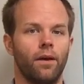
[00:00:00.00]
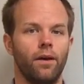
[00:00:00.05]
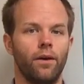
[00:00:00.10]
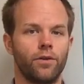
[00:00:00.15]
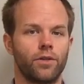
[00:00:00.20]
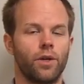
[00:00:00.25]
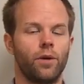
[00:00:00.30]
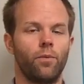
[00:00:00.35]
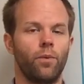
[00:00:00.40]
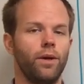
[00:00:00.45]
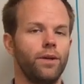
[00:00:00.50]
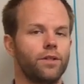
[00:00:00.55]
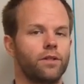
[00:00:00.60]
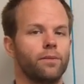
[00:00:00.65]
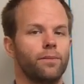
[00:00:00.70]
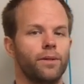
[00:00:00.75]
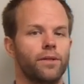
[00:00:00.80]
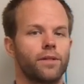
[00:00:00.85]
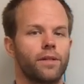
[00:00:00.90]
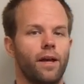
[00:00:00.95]
is a
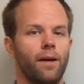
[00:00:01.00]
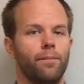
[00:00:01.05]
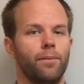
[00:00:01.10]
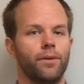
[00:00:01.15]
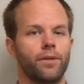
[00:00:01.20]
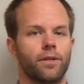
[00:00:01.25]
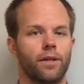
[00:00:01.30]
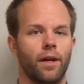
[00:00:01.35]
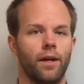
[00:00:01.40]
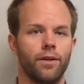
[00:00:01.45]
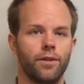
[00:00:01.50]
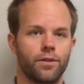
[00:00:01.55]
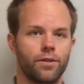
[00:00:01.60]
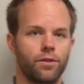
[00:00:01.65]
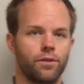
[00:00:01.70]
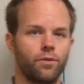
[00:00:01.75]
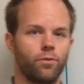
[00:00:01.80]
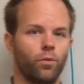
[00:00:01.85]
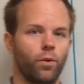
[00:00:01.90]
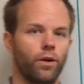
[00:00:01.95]
reasonable sample
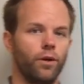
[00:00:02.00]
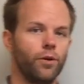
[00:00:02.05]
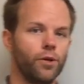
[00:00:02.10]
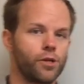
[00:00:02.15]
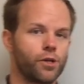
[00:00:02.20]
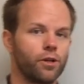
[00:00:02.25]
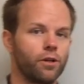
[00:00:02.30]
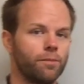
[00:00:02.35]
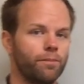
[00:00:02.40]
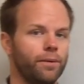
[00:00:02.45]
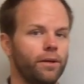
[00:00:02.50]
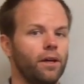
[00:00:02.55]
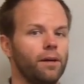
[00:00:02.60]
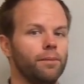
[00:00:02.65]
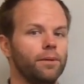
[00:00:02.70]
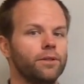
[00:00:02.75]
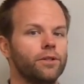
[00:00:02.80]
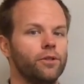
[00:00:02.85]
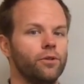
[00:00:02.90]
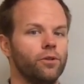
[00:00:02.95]
size where you should be
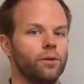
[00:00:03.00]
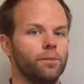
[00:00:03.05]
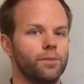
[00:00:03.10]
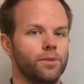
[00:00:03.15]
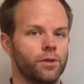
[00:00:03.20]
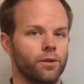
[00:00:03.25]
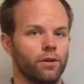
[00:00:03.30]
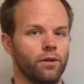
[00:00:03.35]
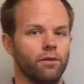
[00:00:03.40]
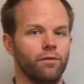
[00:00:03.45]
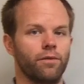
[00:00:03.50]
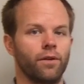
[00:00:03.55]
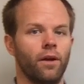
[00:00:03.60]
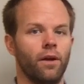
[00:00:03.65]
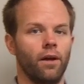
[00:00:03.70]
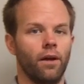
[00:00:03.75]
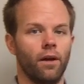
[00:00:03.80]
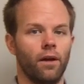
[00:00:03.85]
able to observe